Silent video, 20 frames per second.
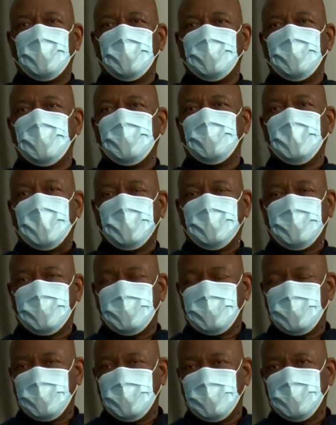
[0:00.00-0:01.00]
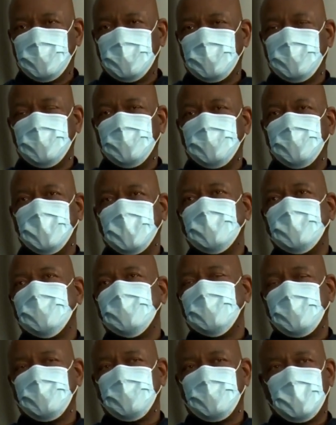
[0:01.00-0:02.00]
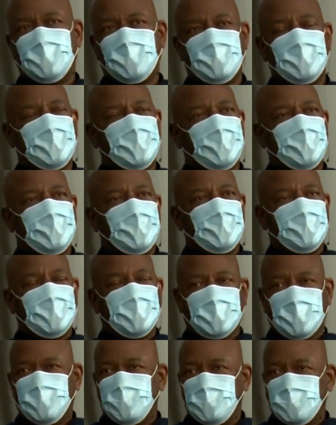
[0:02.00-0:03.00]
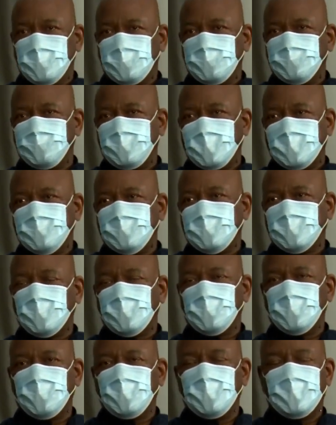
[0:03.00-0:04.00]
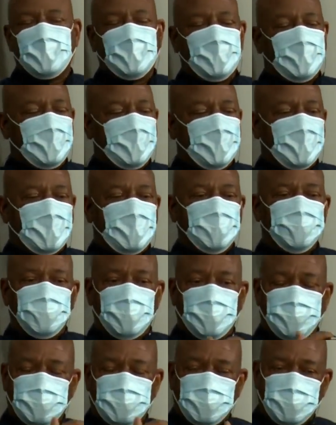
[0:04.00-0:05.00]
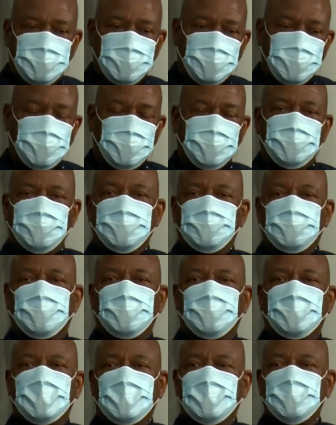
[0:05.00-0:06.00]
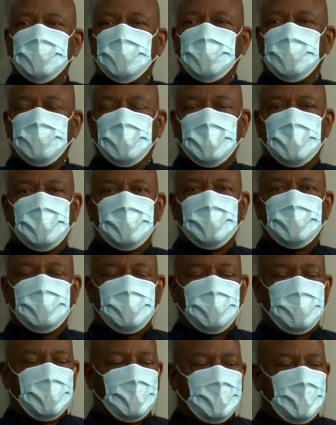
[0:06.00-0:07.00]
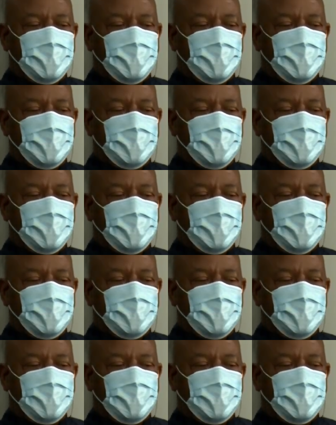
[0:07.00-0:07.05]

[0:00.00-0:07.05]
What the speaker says: We were in Berseba a couple of months ago, and we have continued to follow this community.